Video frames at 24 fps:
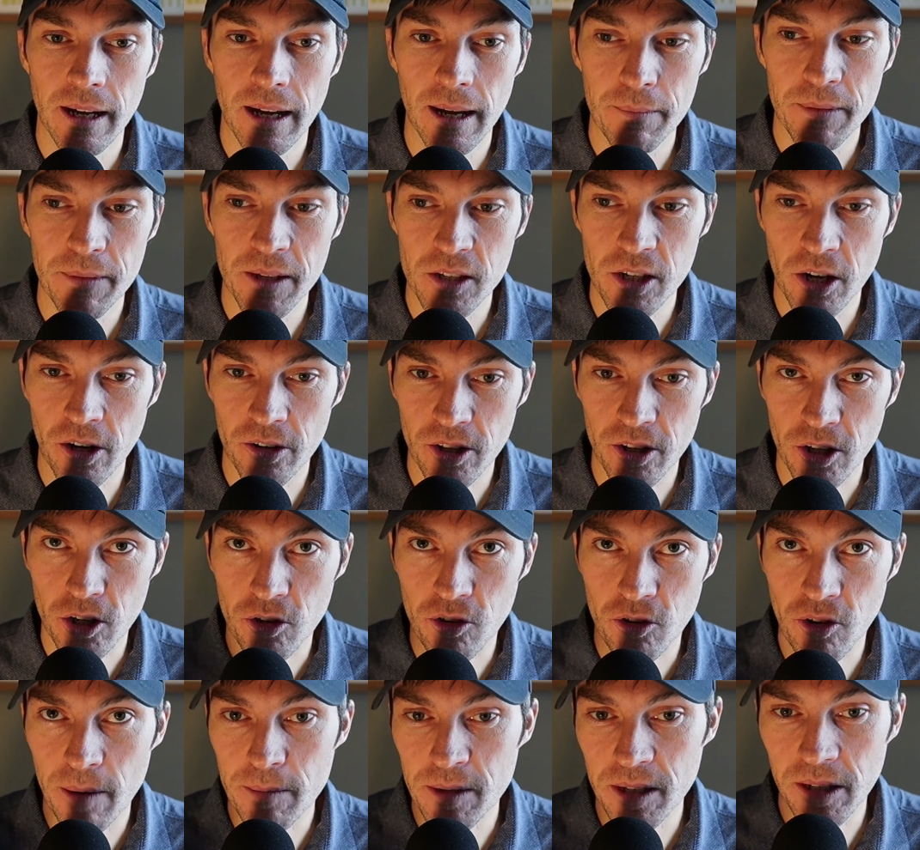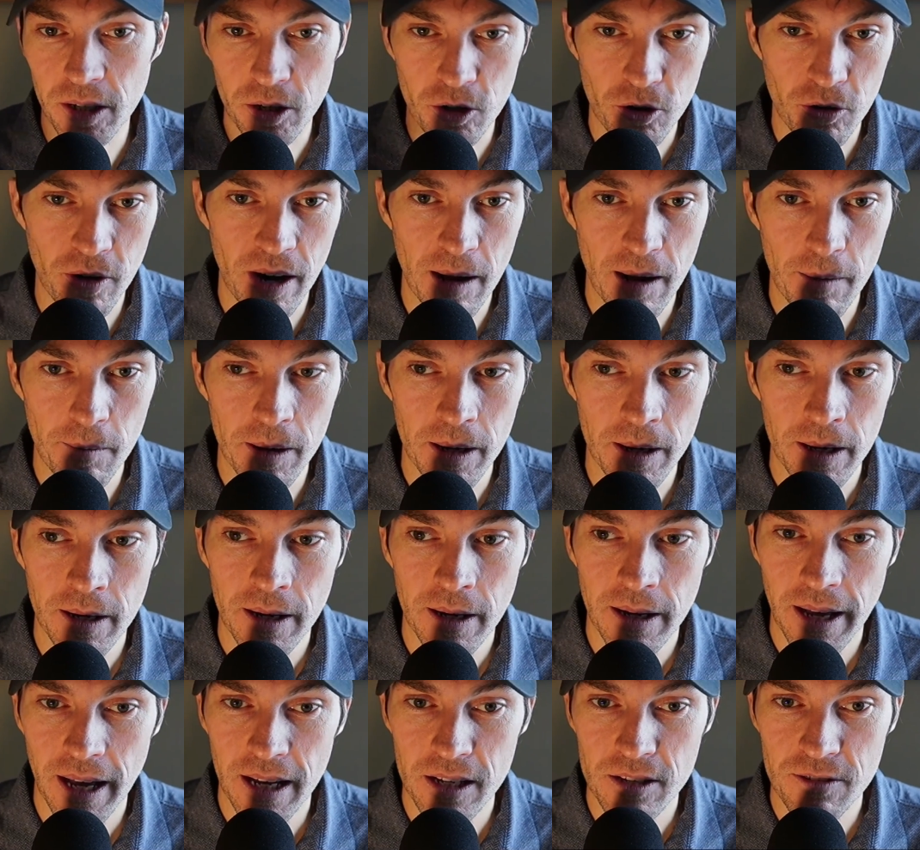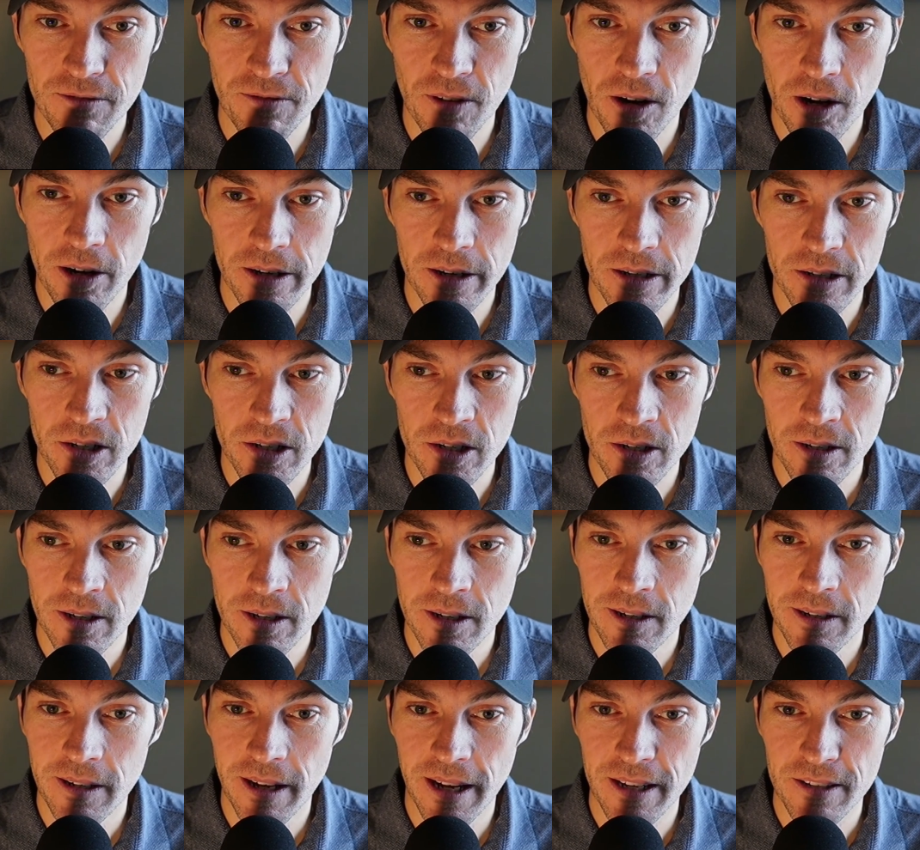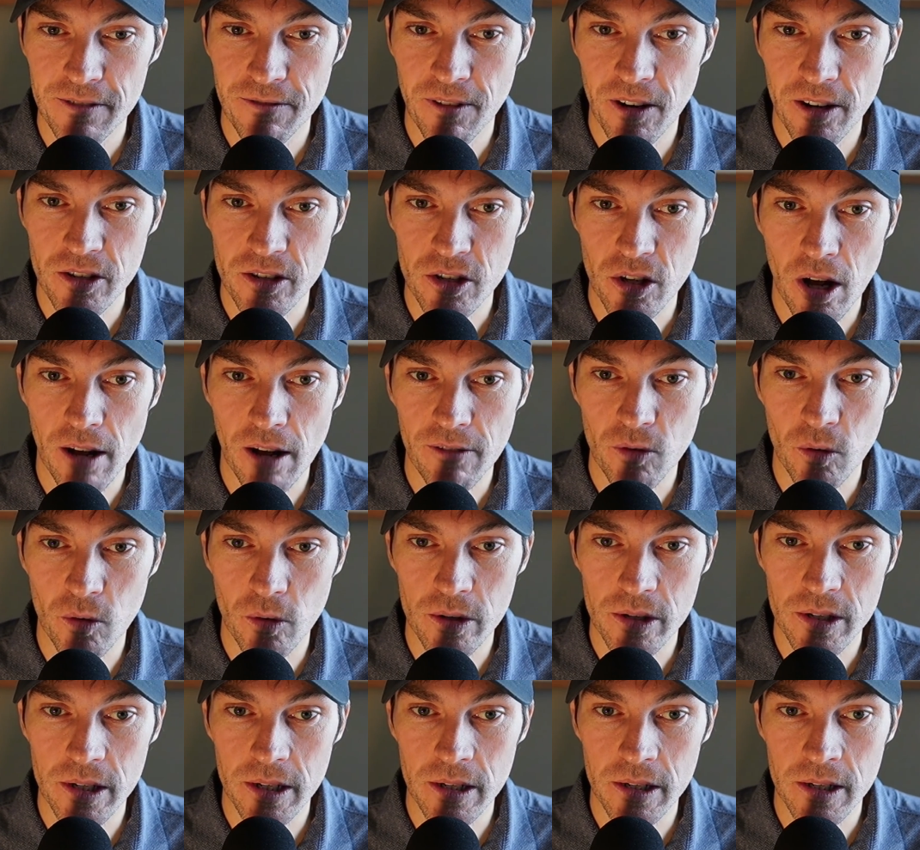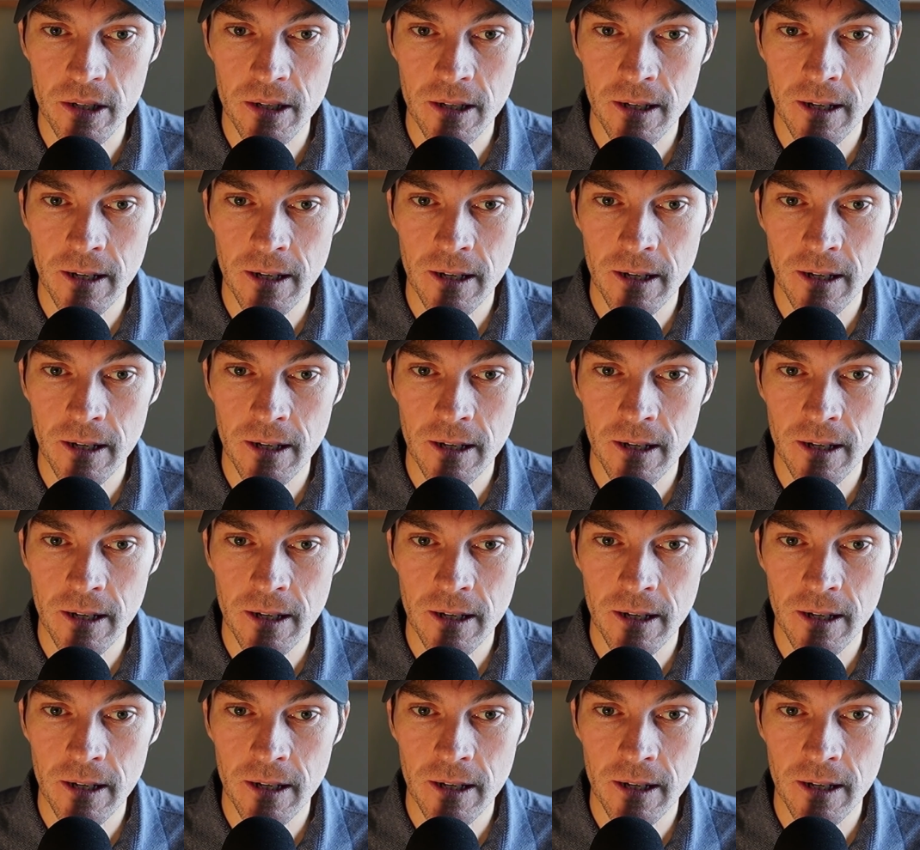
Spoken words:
These aren't the creme de la creme as far as golf courses.